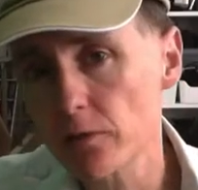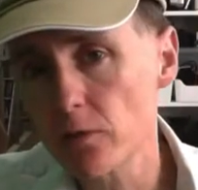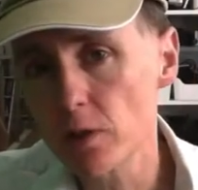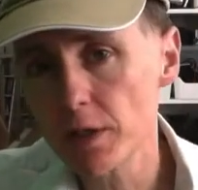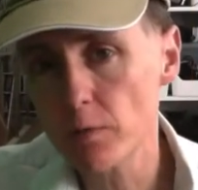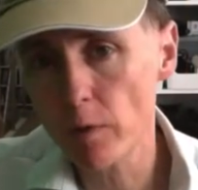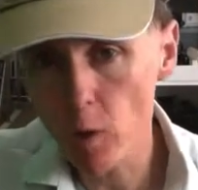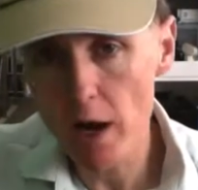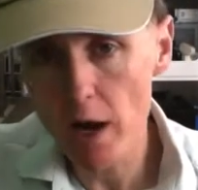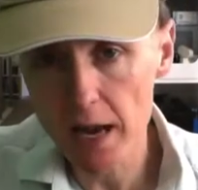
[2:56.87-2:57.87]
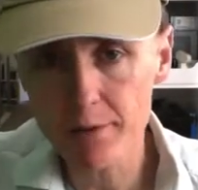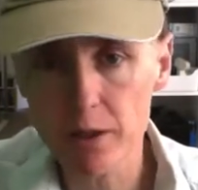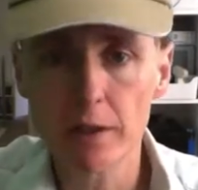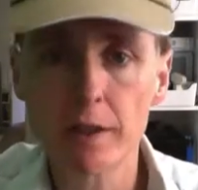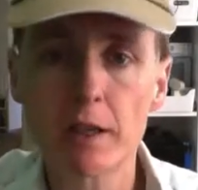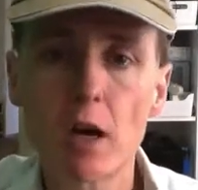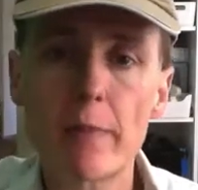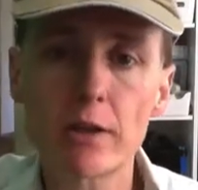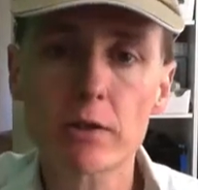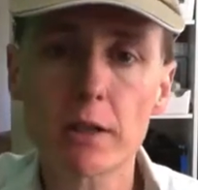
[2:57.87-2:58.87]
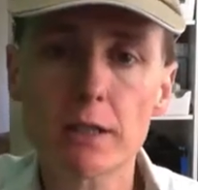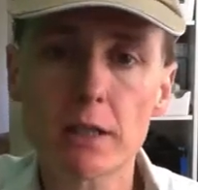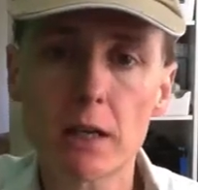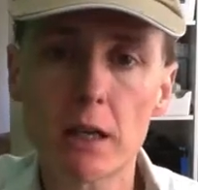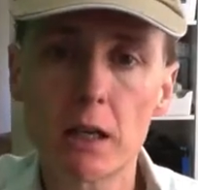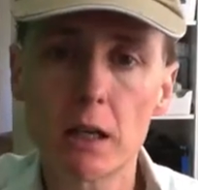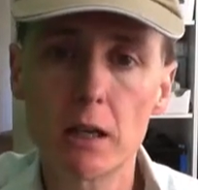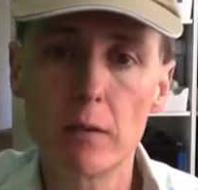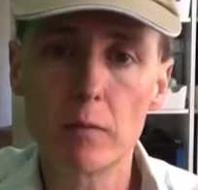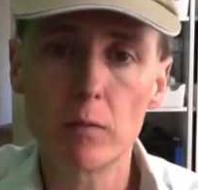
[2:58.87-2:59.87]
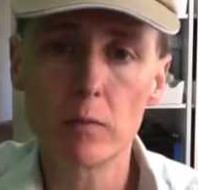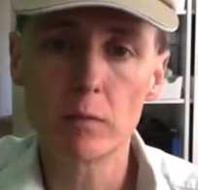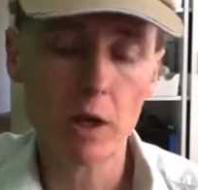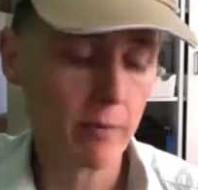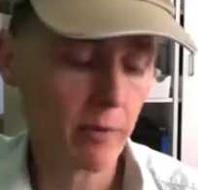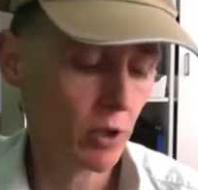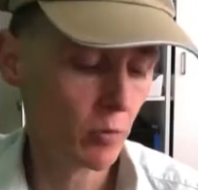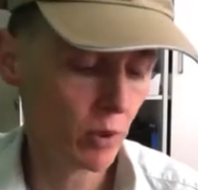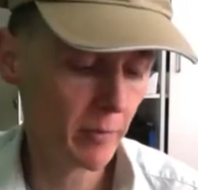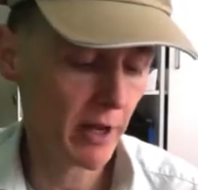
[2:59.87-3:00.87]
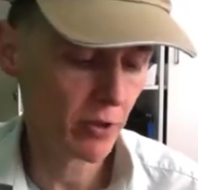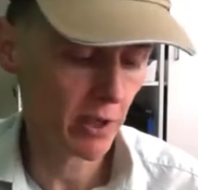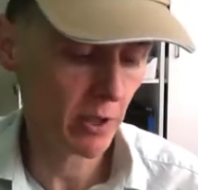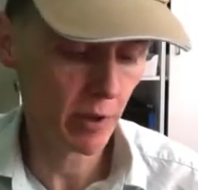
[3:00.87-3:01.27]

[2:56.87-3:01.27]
of course, it requires absolutely no batteries. I mean, you could put a battery in it,